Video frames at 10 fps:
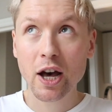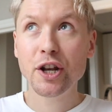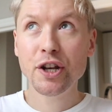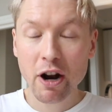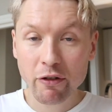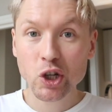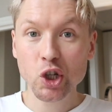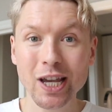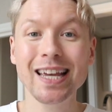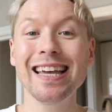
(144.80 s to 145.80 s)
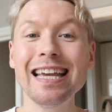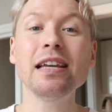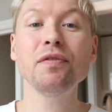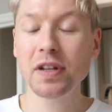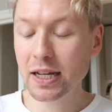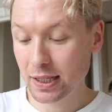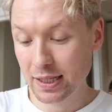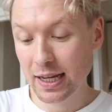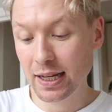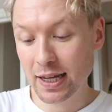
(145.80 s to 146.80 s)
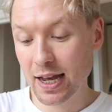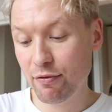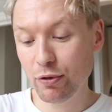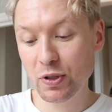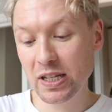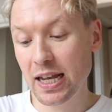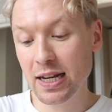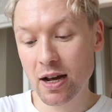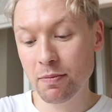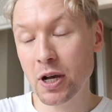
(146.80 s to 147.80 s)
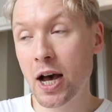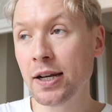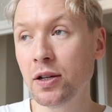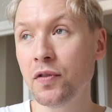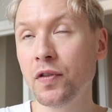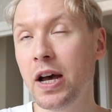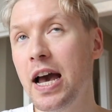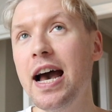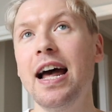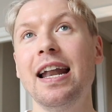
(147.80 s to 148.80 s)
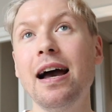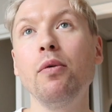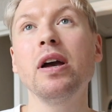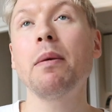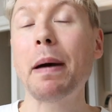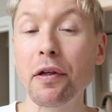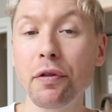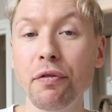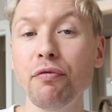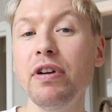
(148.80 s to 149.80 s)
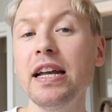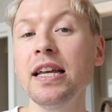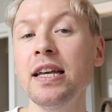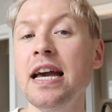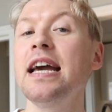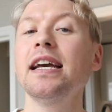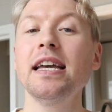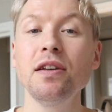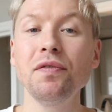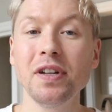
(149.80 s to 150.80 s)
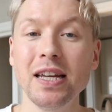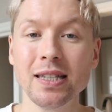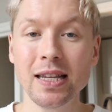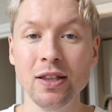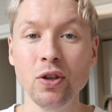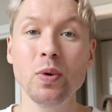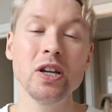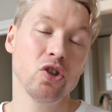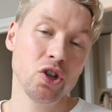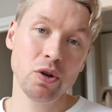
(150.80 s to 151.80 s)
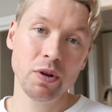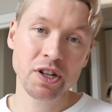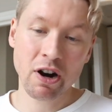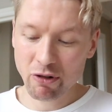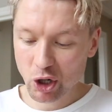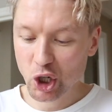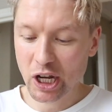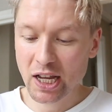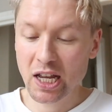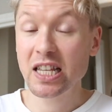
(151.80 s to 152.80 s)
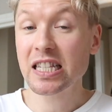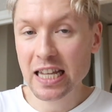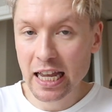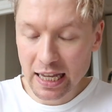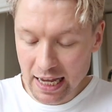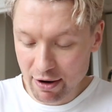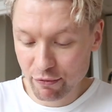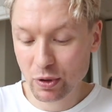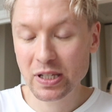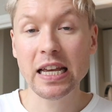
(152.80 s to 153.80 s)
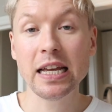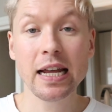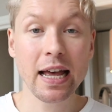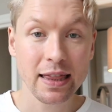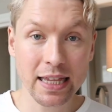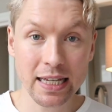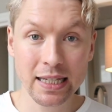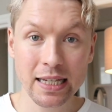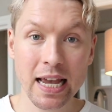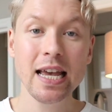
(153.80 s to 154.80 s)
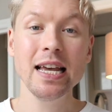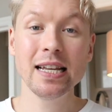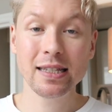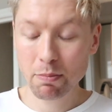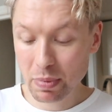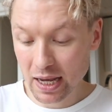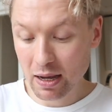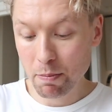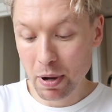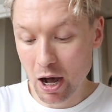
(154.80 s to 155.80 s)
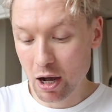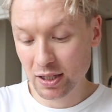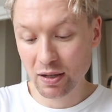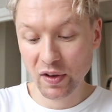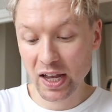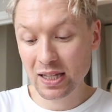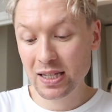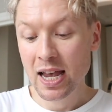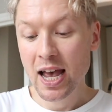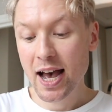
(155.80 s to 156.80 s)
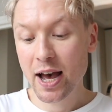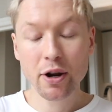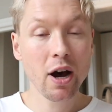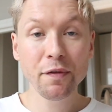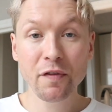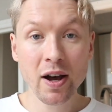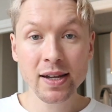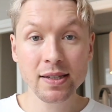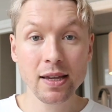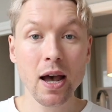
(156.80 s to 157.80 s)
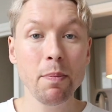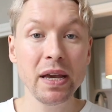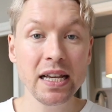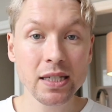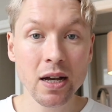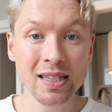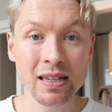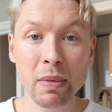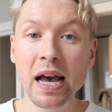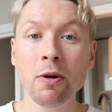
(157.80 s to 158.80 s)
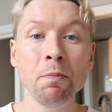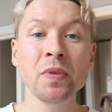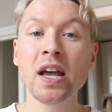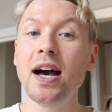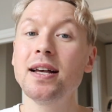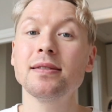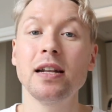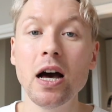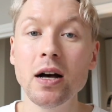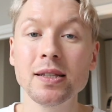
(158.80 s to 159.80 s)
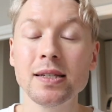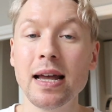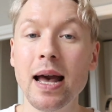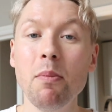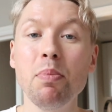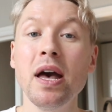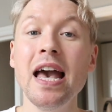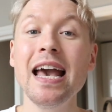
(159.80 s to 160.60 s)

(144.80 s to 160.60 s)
nourishing evening skincare routine. I'm kind of allowing about 3 evenings in the week to do a nourishing skincare routine, and this is a big part of it. And I find a pea-sized amount as the last step